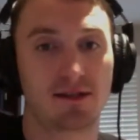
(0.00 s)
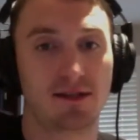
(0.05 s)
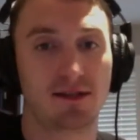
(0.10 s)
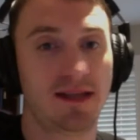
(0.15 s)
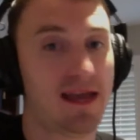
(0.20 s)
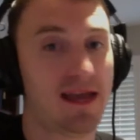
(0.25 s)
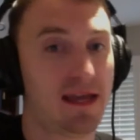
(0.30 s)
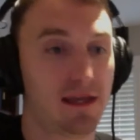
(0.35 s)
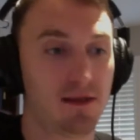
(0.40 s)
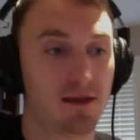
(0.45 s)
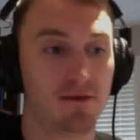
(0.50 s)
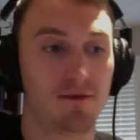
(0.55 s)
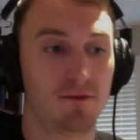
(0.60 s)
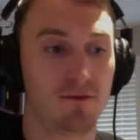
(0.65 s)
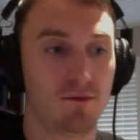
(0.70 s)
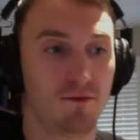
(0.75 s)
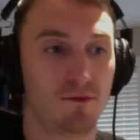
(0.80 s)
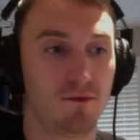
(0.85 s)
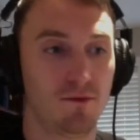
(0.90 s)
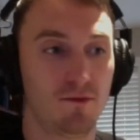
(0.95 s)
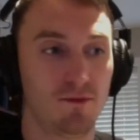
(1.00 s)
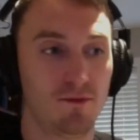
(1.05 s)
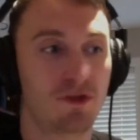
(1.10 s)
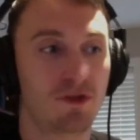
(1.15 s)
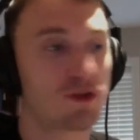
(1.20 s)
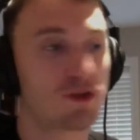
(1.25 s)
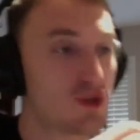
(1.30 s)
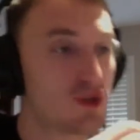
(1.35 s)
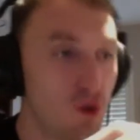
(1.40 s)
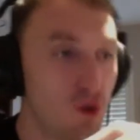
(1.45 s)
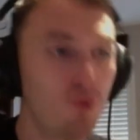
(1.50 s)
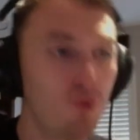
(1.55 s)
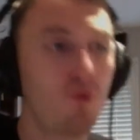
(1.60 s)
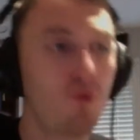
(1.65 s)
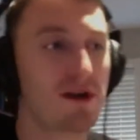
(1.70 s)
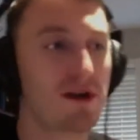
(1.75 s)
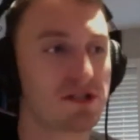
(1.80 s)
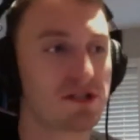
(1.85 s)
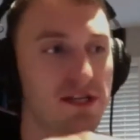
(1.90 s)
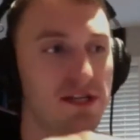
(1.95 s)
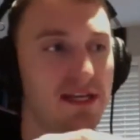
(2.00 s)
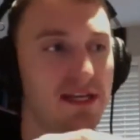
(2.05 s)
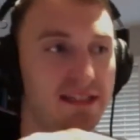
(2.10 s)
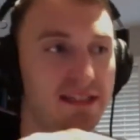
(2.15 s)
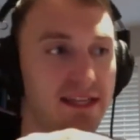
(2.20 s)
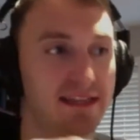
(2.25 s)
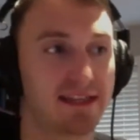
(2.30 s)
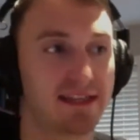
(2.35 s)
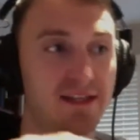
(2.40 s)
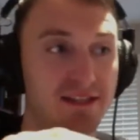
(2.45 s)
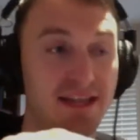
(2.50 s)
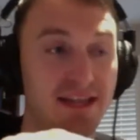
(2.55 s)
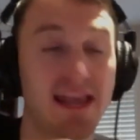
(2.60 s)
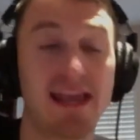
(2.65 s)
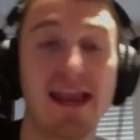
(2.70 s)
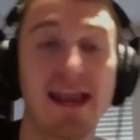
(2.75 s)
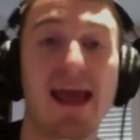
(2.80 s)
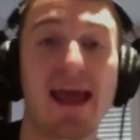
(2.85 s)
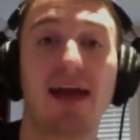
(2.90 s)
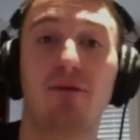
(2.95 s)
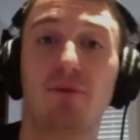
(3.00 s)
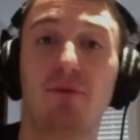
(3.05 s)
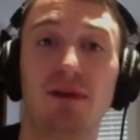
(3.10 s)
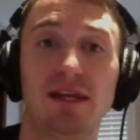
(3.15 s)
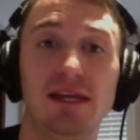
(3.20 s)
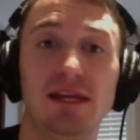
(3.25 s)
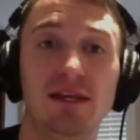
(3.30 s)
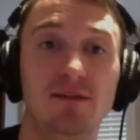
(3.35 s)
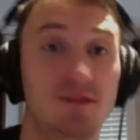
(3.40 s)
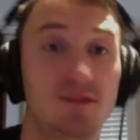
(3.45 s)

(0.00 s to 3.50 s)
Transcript: Like, there's no questioning that there's inequity.